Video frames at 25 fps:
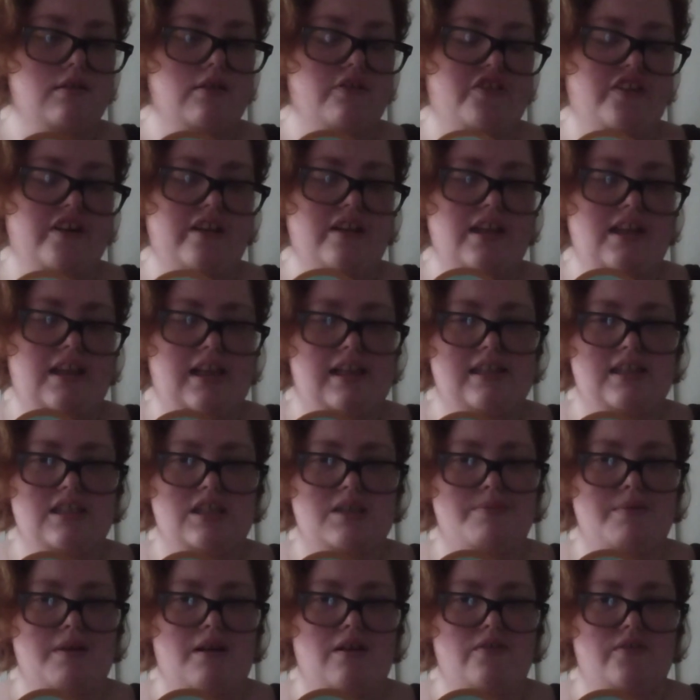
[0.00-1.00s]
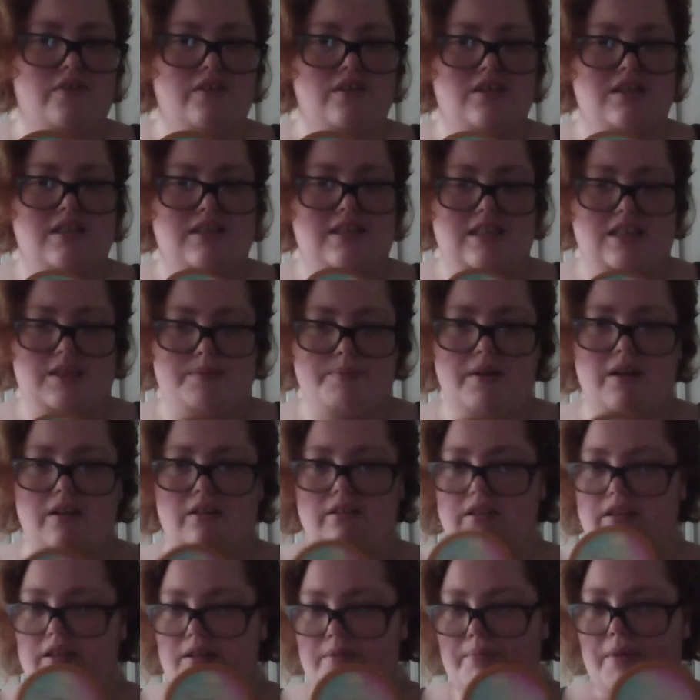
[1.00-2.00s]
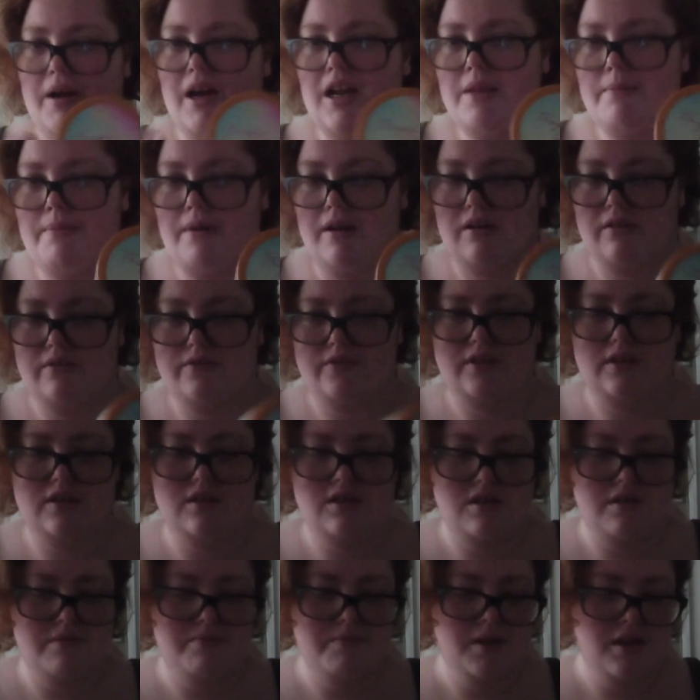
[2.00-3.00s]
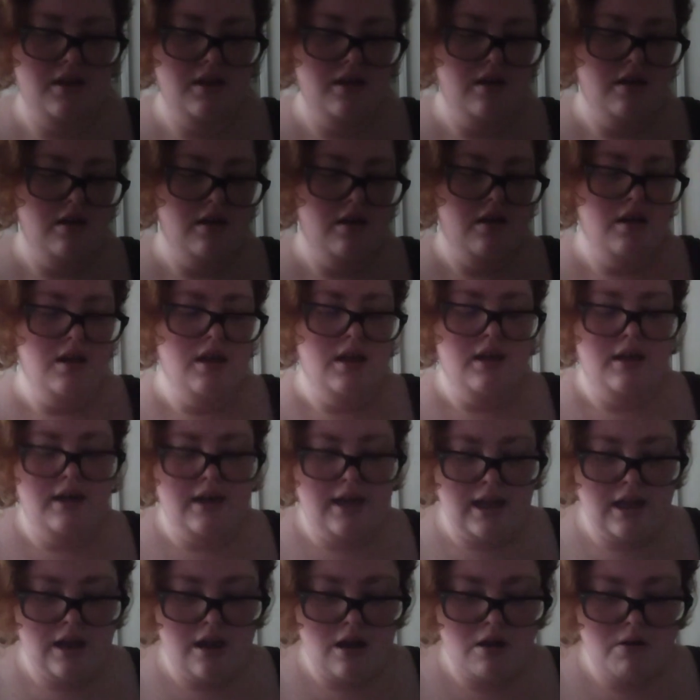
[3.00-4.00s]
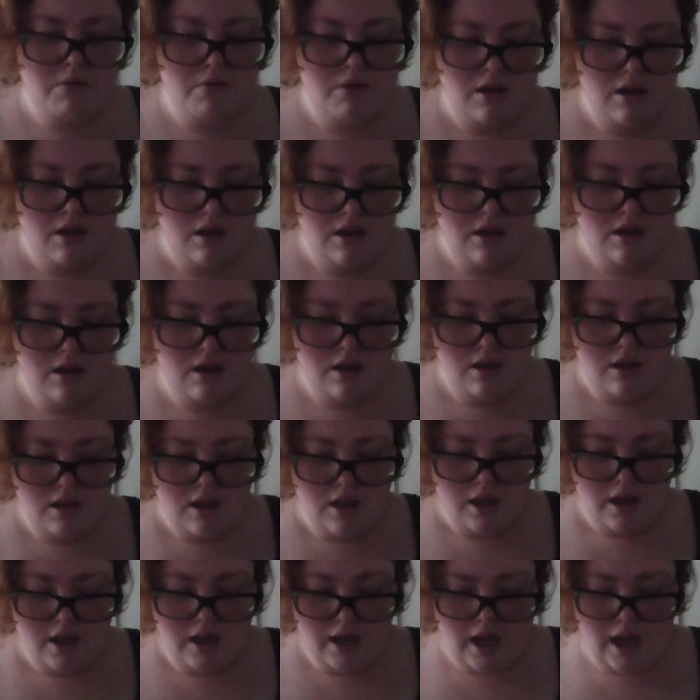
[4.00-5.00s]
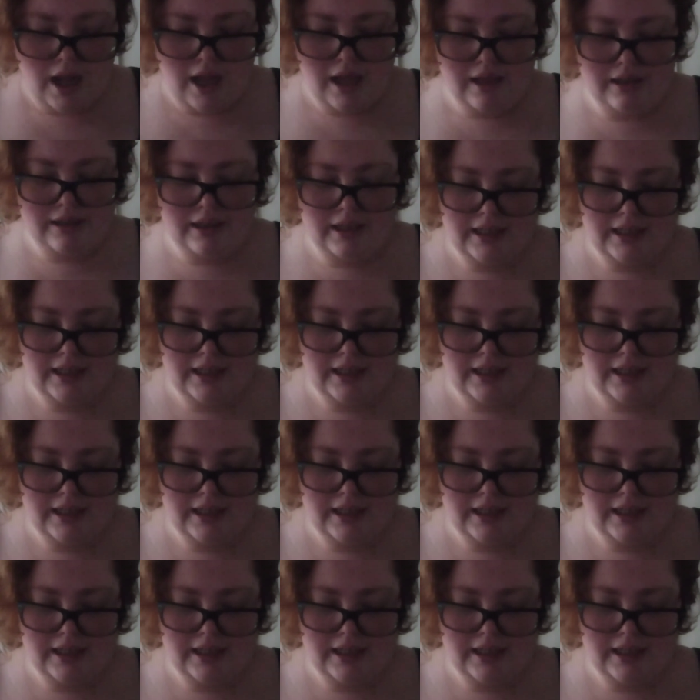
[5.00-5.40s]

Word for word: Really like the smell first because I smelled the body butter first. Now, I,